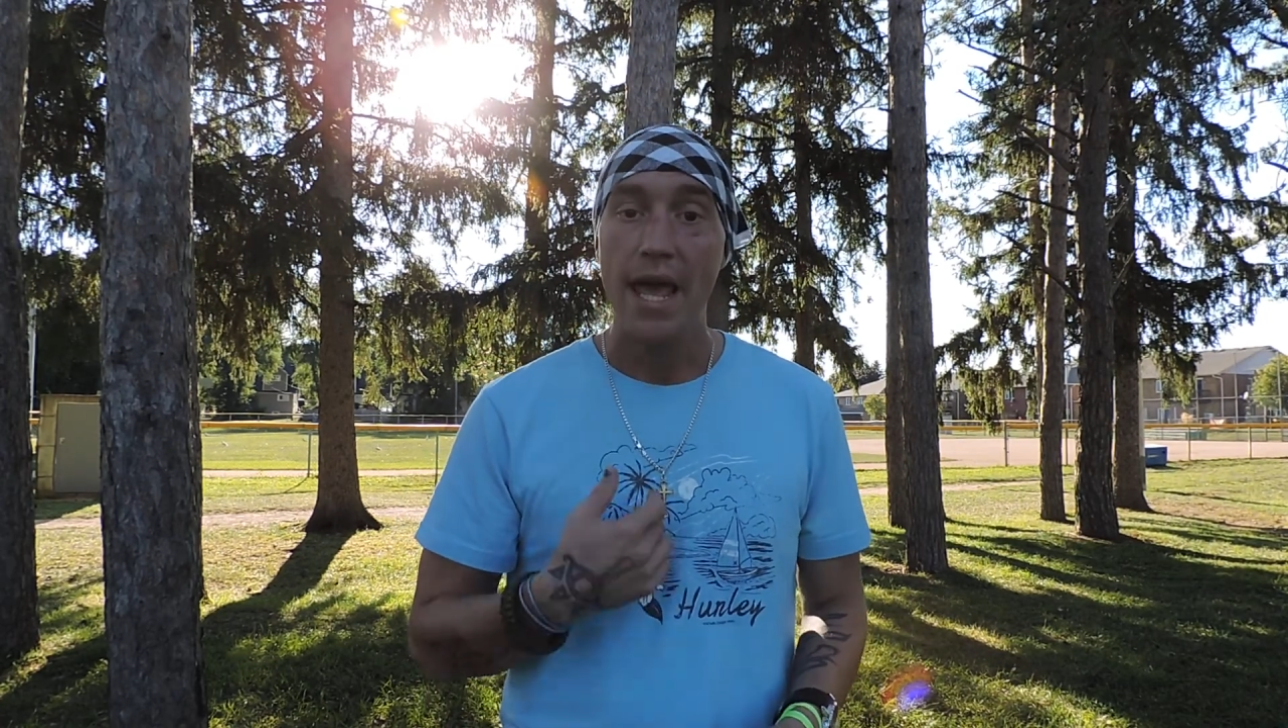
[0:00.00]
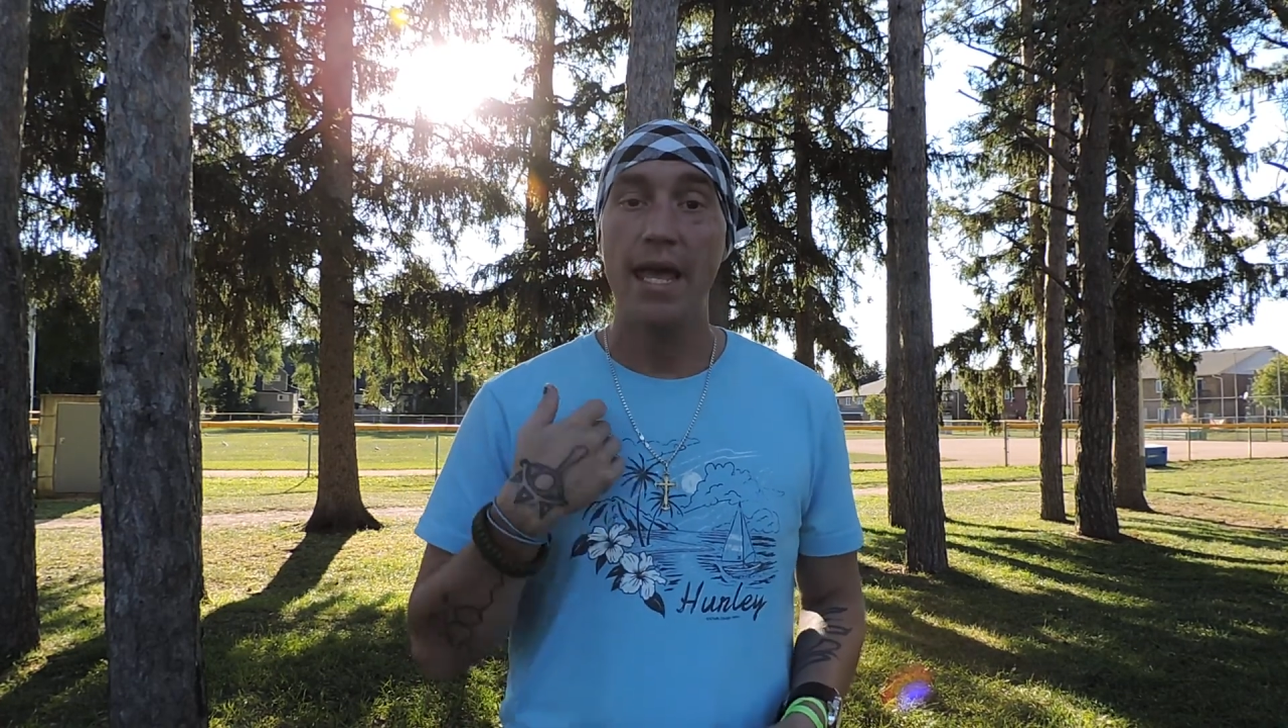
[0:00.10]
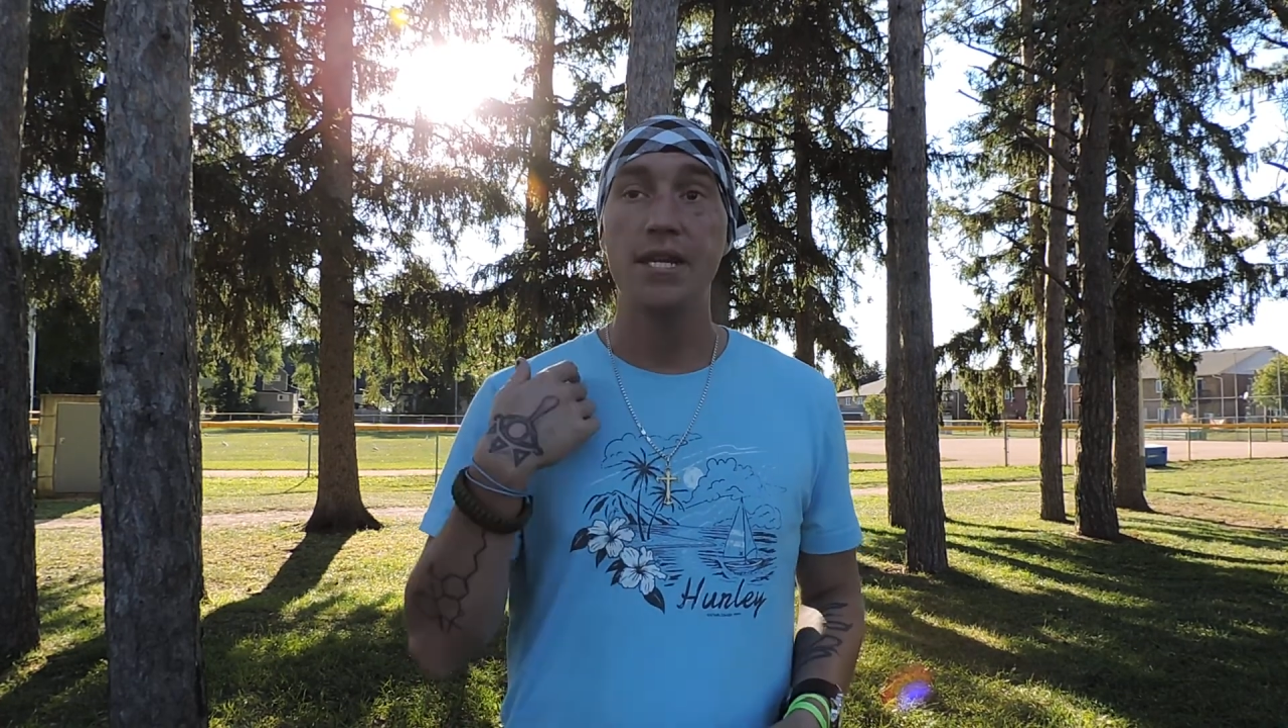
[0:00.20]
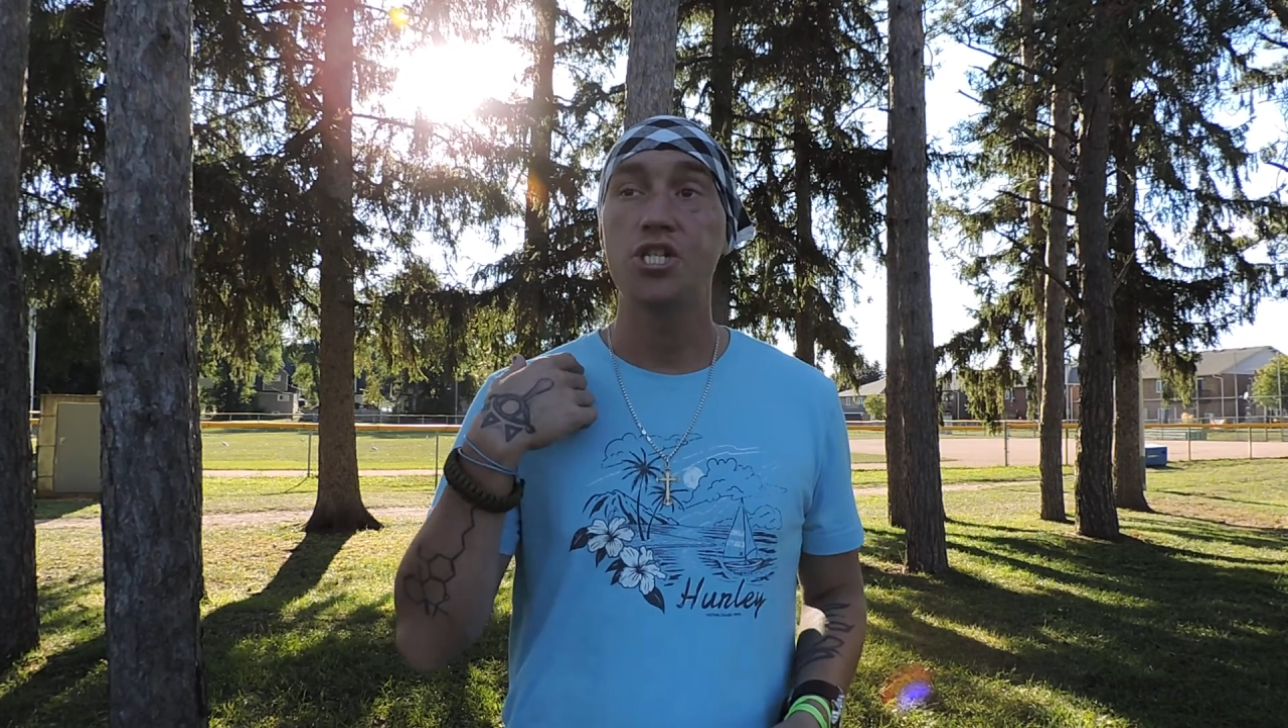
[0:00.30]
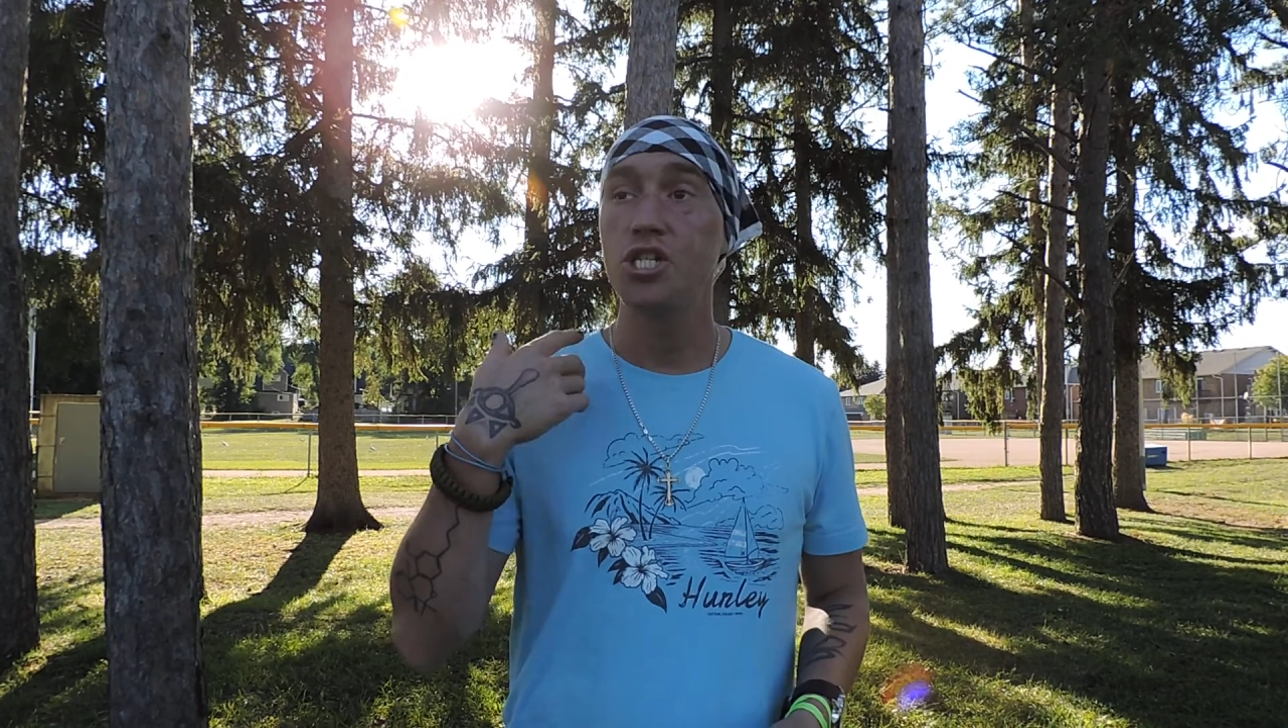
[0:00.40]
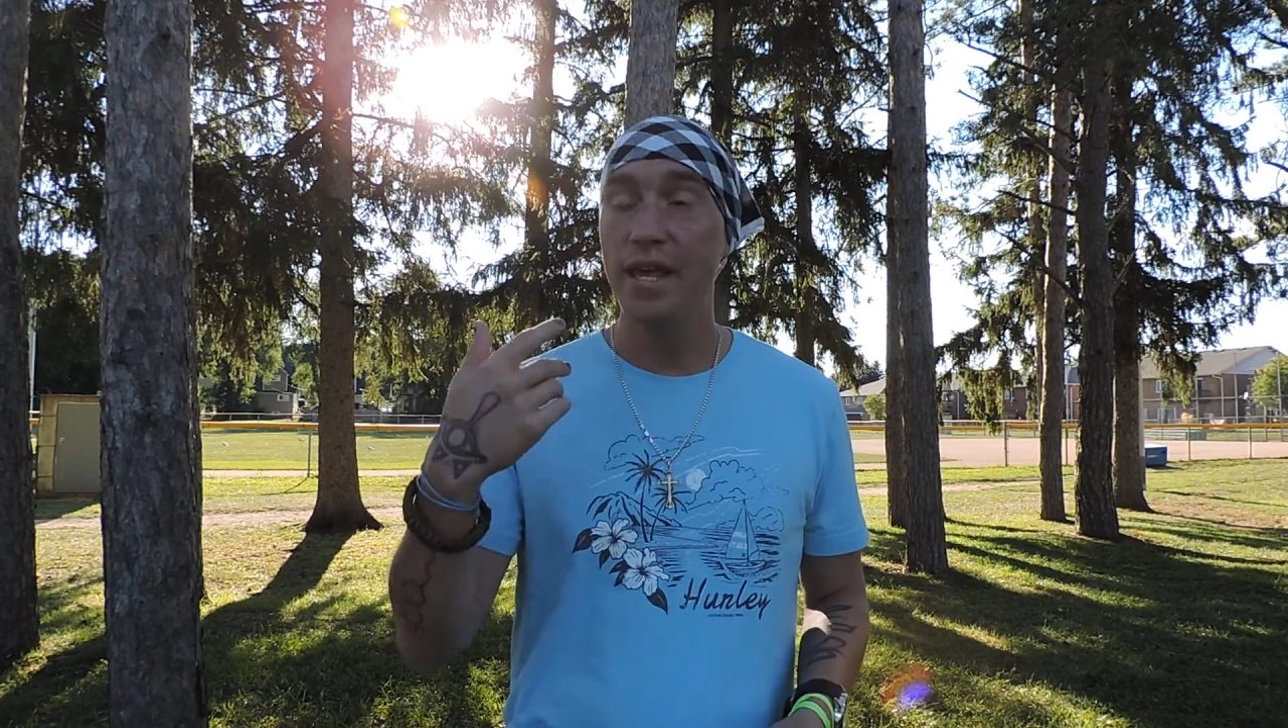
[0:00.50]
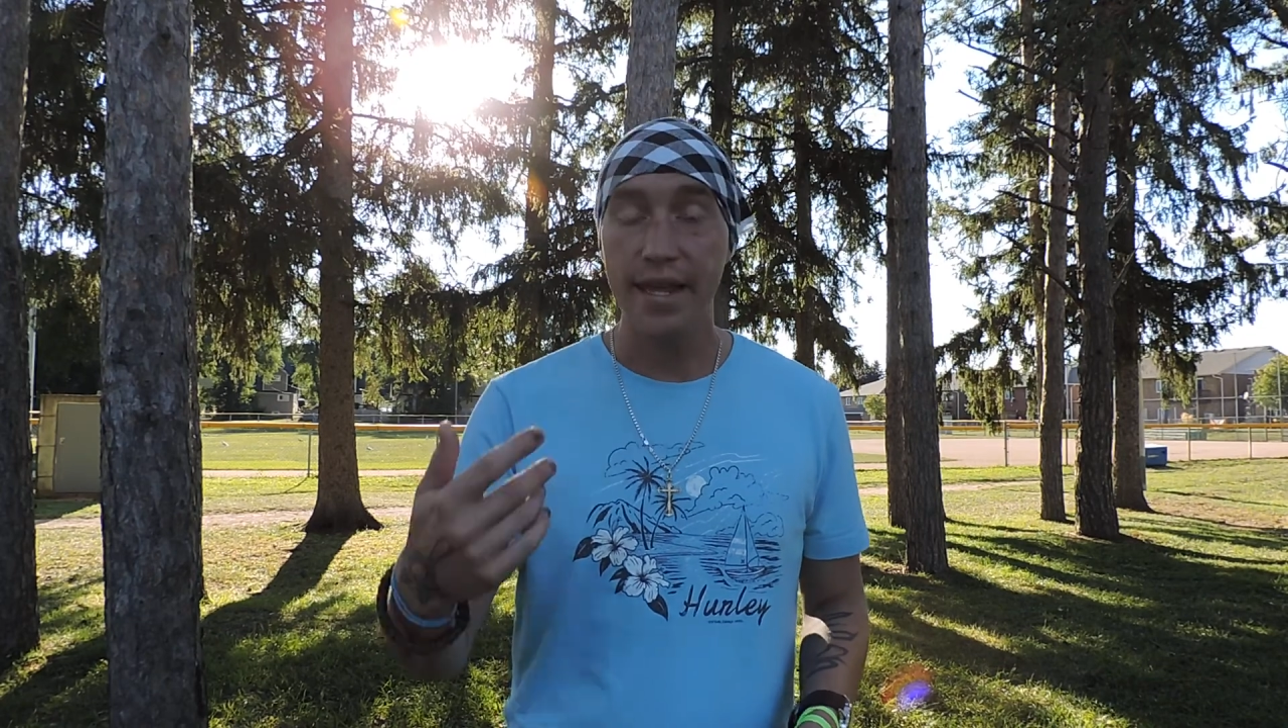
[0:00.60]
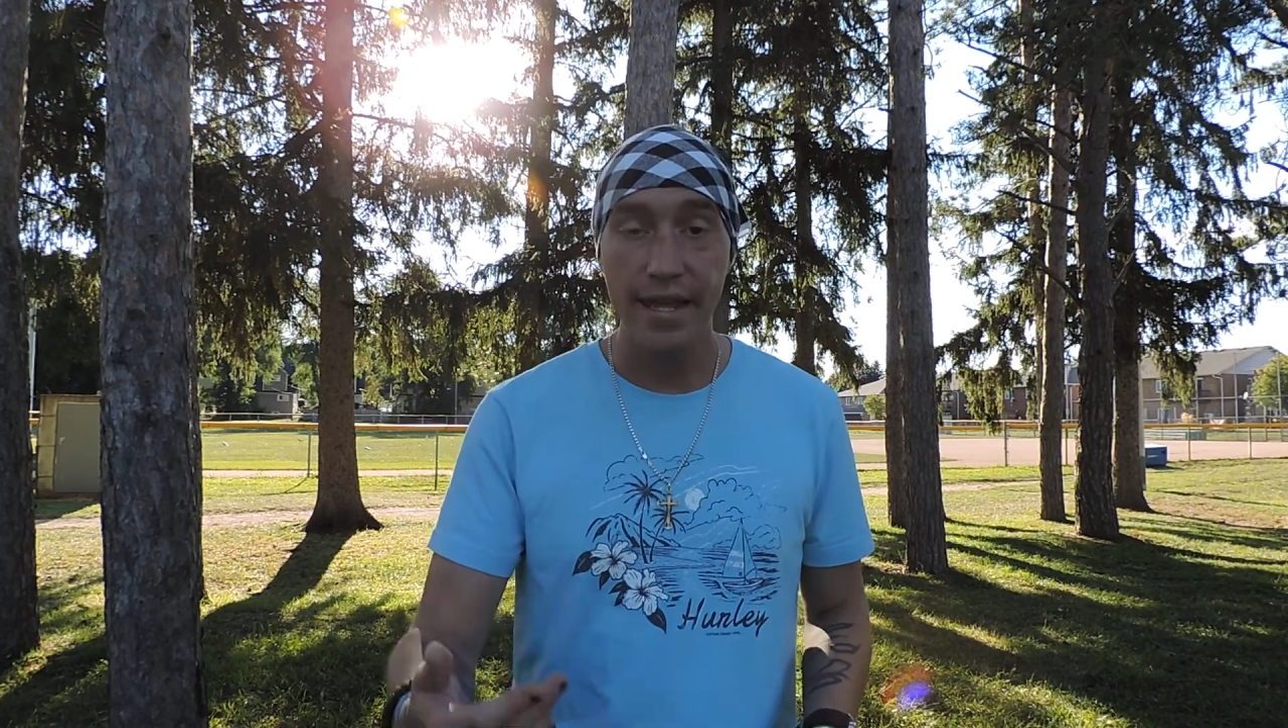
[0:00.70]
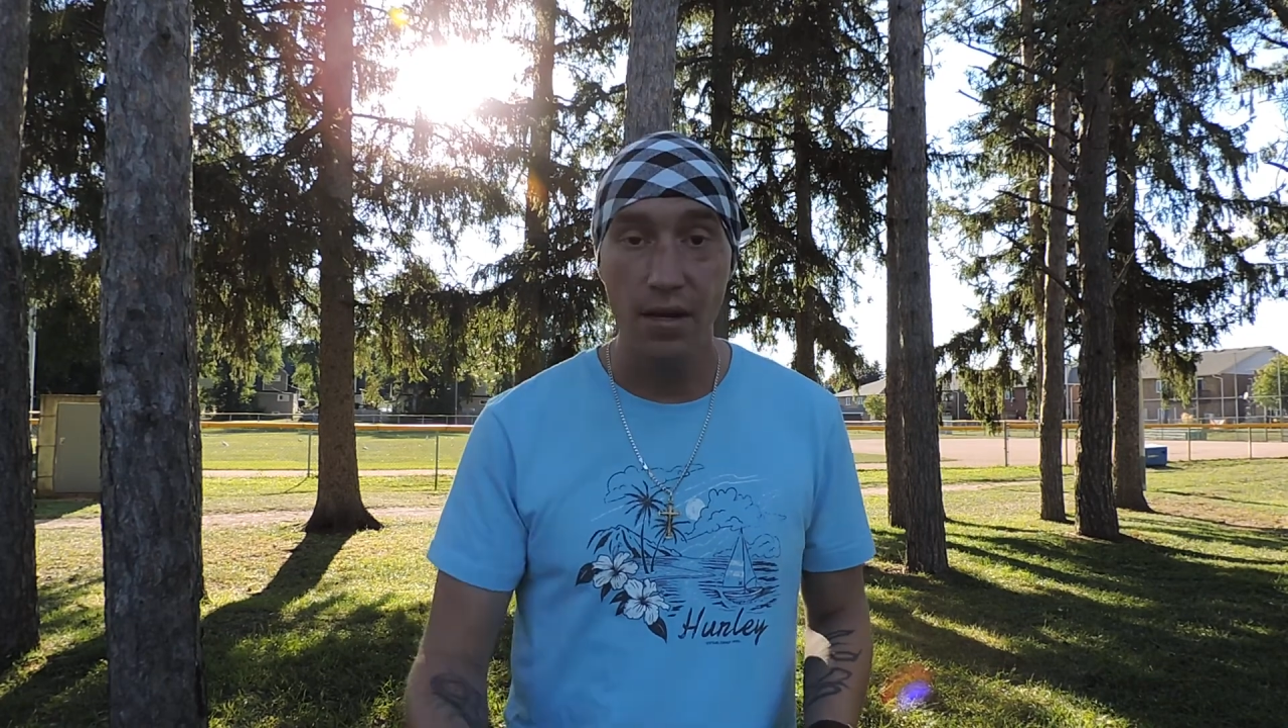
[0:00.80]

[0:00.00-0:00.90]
and check